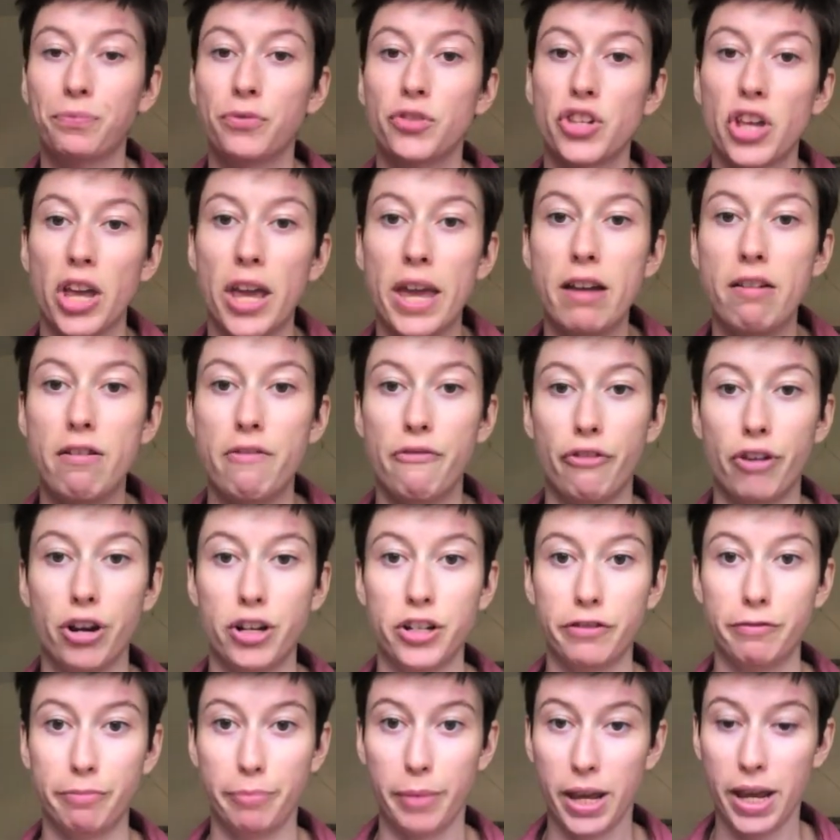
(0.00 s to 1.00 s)
So here in
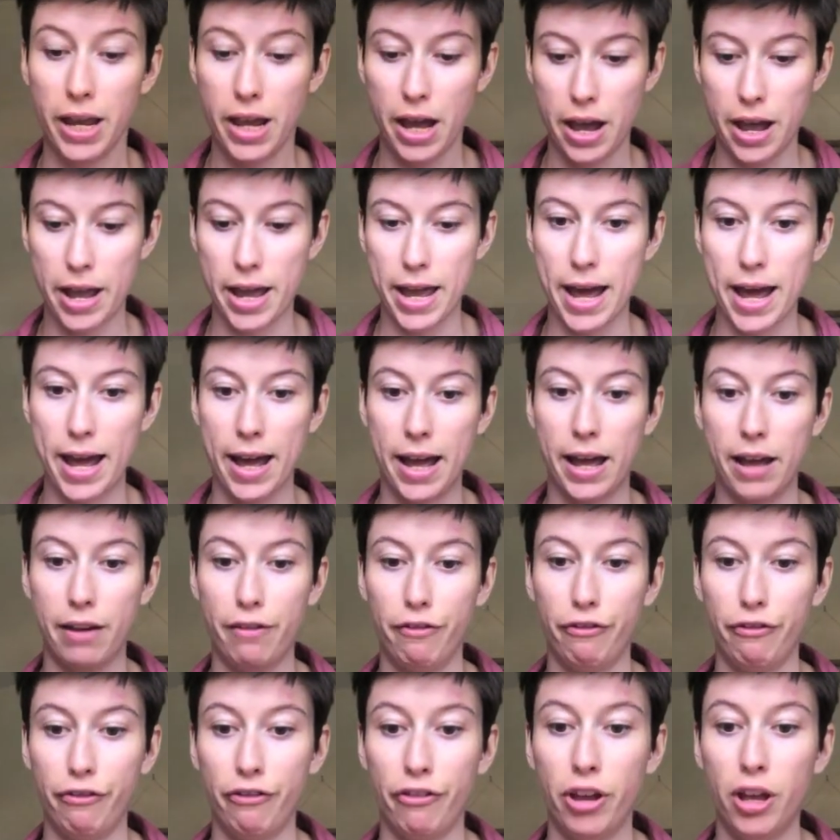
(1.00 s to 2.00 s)
front of me I
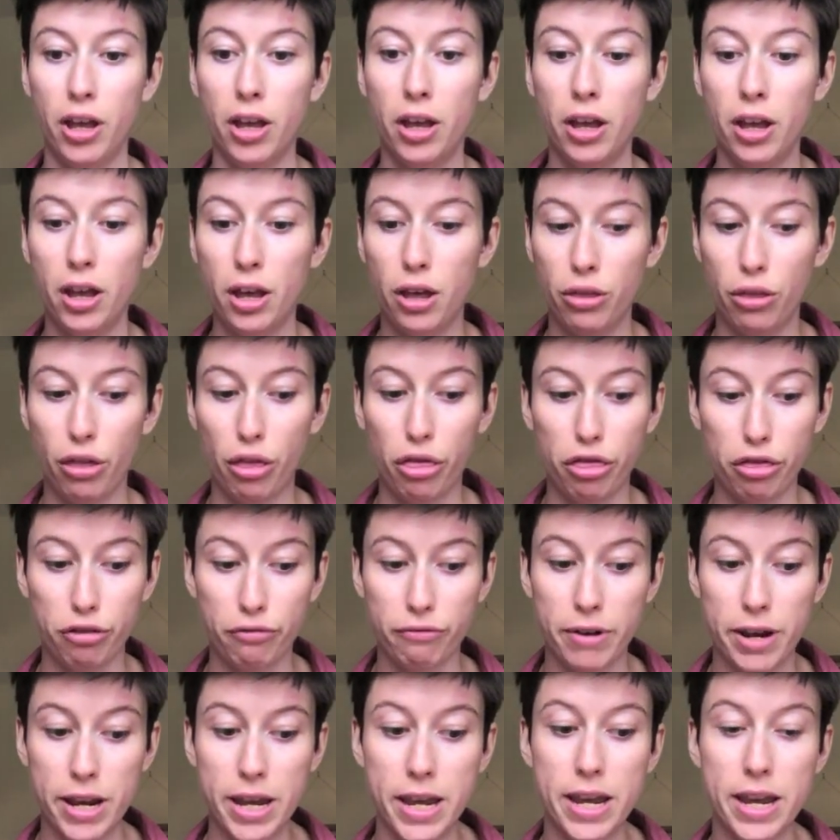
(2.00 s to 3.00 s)
have the
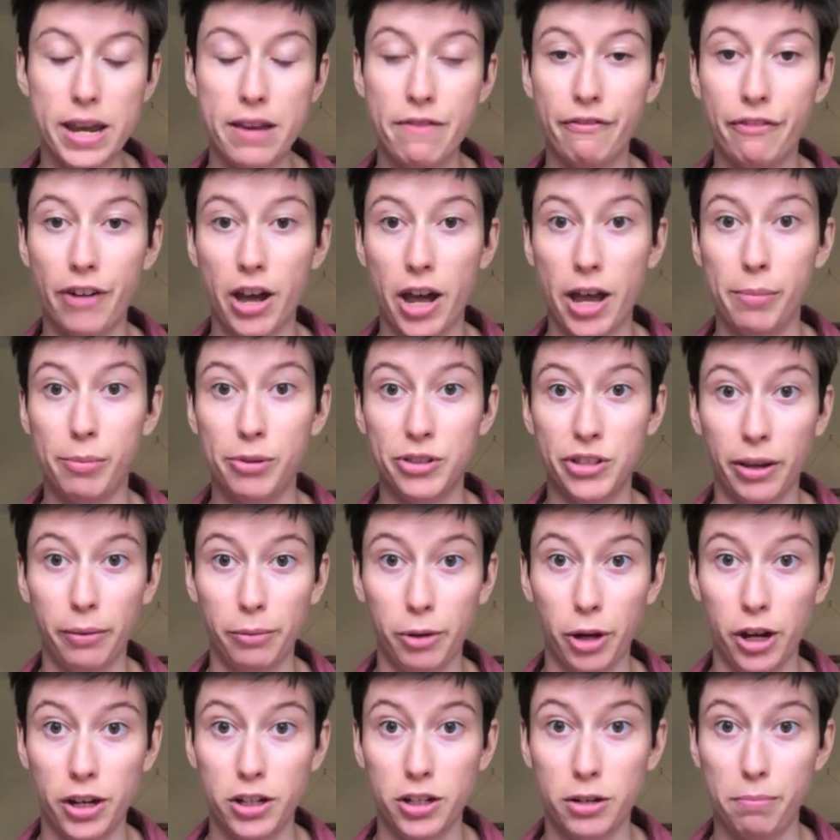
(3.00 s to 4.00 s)
3 fibres I'm
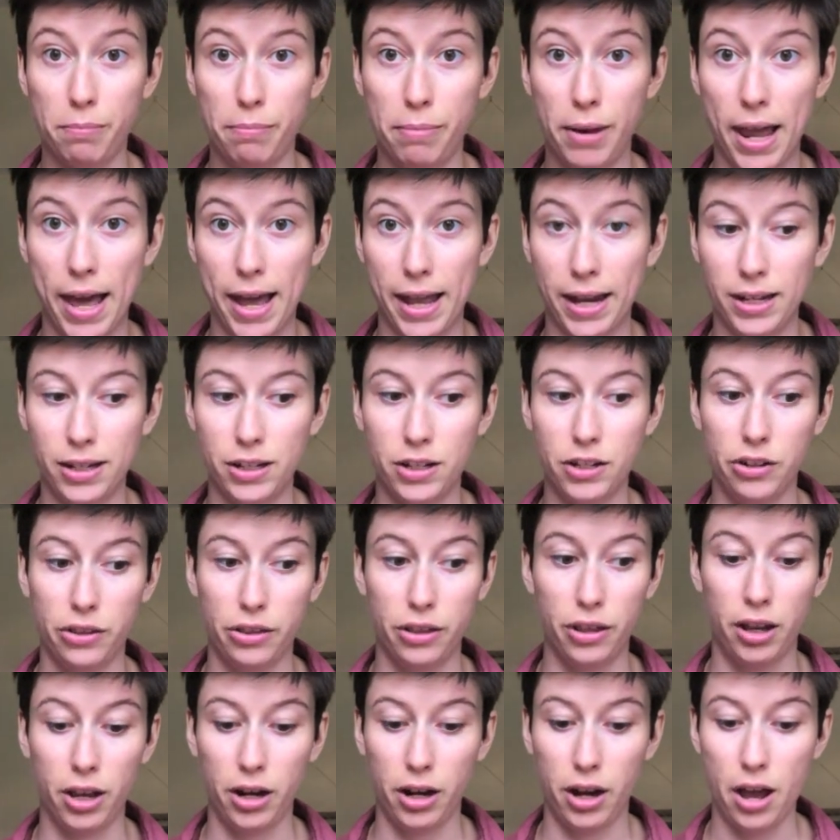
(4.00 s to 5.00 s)
going to blend
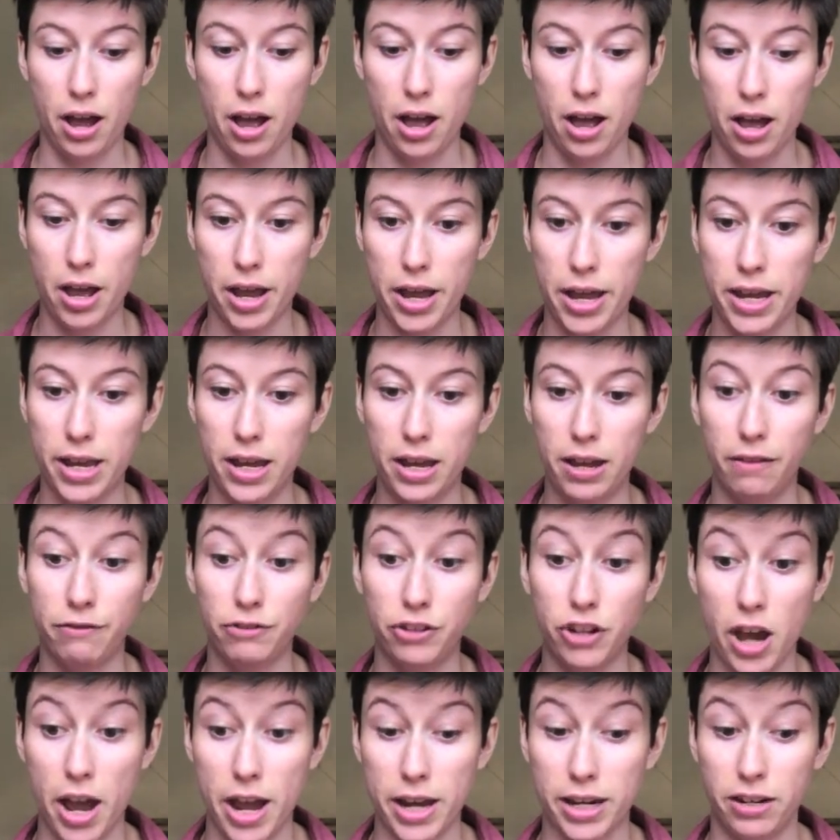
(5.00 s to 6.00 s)
that I
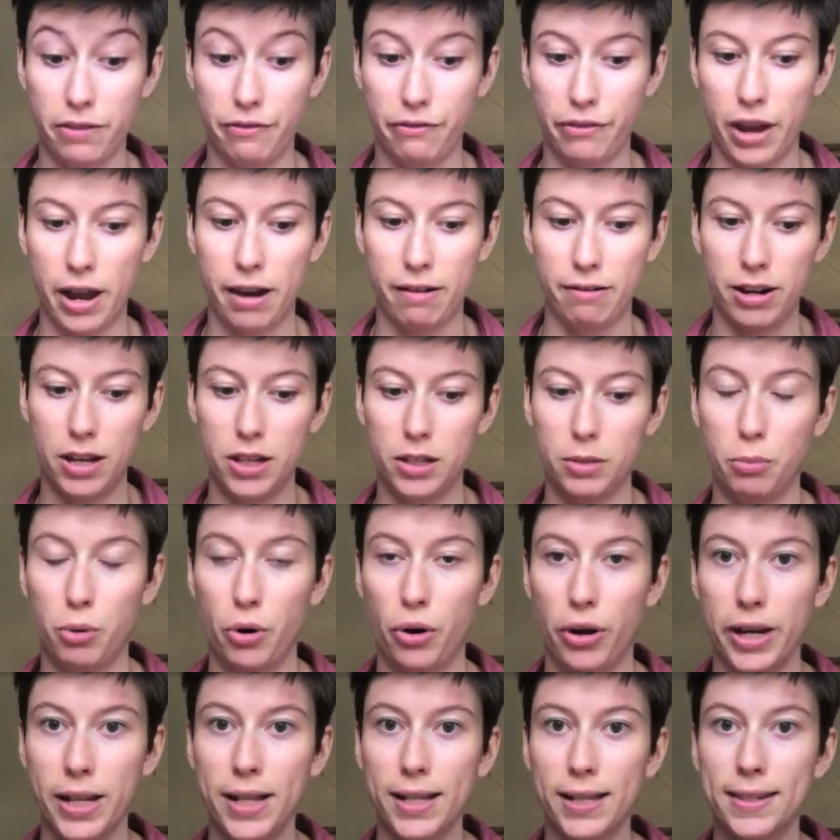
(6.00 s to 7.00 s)
have dyed at various
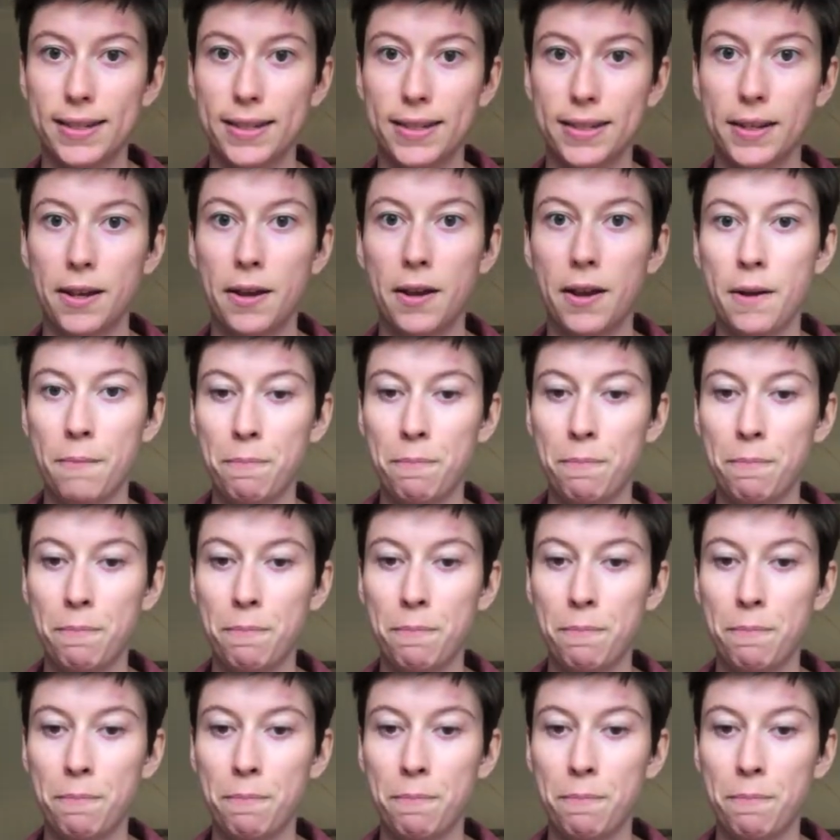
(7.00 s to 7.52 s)
points.